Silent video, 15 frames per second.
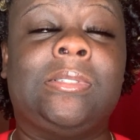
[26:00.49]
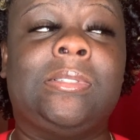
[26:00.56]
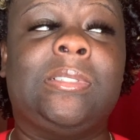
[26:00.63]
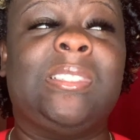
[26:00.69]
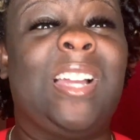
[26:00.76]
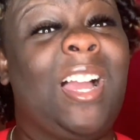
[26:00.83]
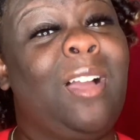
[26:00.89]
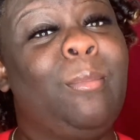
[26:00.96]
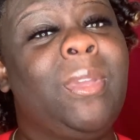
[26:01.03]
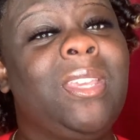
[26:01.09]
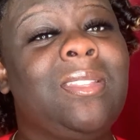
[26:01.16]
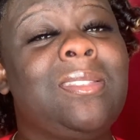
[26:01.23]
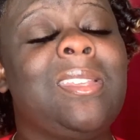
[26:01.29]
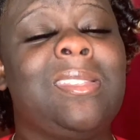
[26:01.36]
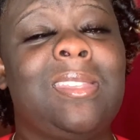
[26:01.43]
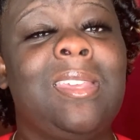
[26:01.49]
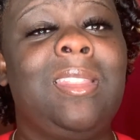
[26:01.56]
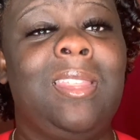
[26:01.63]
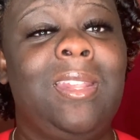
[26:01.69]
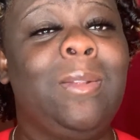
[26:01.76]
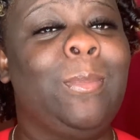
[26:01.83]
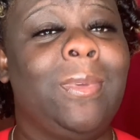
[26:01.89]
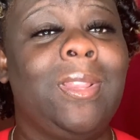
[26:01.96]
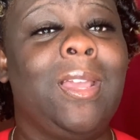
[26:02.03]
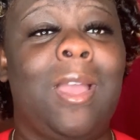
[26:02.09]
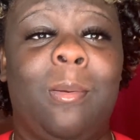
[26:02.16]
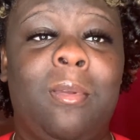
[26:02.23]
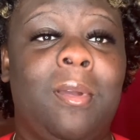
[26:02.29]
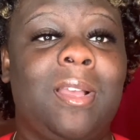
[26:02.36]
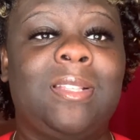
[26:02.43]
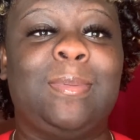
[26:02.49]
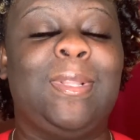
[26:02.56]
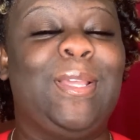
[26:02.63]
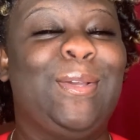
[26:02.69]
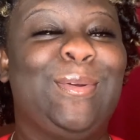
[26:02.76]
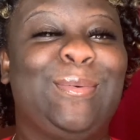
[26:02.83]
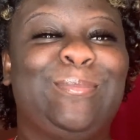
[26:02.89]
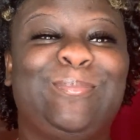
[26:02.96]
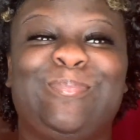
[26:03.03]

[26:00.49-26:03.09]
comments, I said leave them in the comment box below.